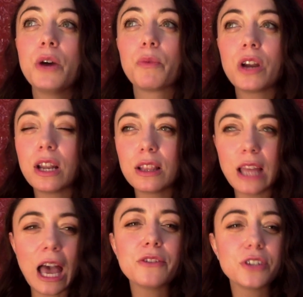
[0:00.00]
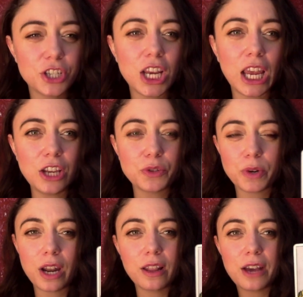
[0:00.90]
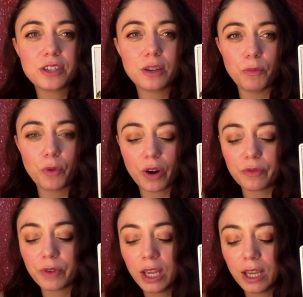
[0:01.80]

we're not allowed to change we're not allowed to morph